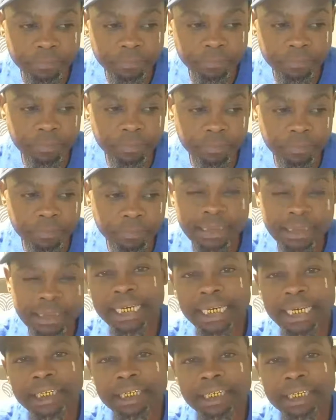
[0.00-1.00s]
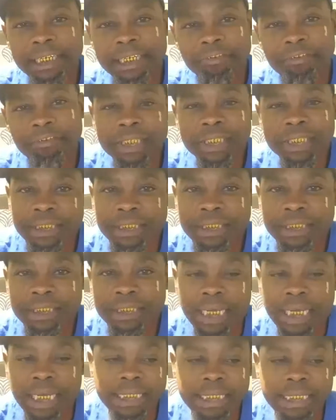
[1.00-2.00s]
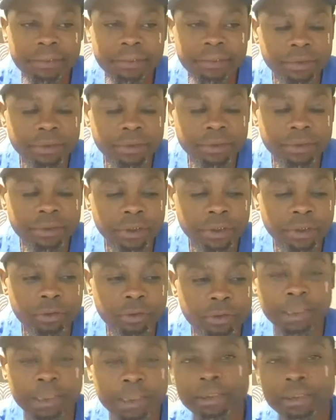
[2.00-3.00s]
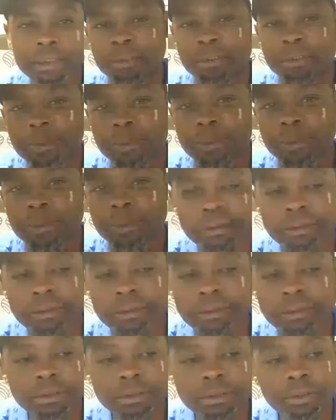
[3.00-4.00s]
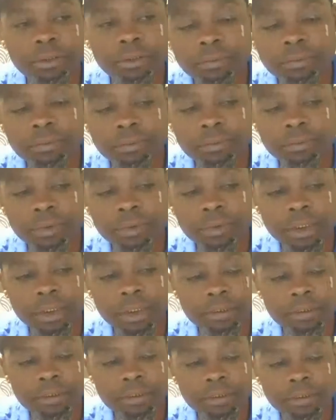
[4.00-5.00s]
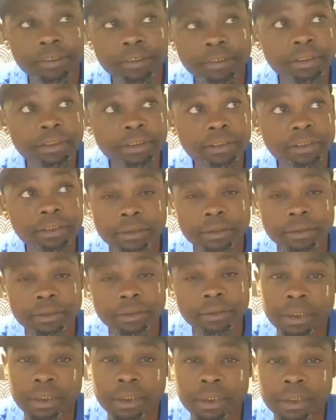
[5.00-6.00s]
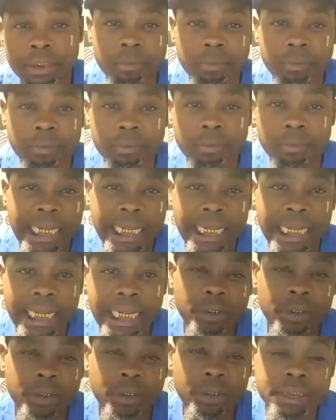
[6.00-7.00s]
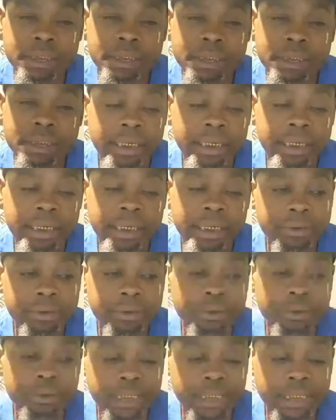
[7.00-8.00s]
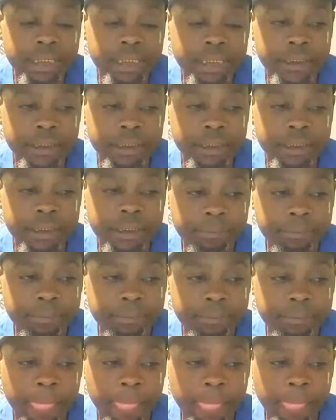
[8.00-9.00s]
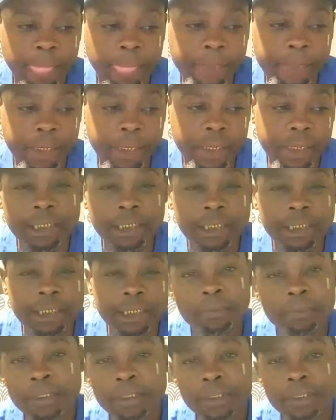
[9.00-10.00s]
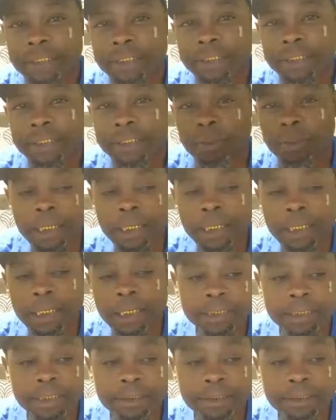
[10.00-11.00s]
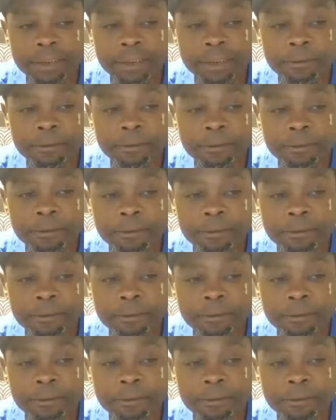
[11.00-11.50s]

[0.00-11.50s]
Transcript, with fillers: I just got to get a few things lined out. You know, especially with you know uh, finishing what I got going on with this house and um, got a couple things with my um,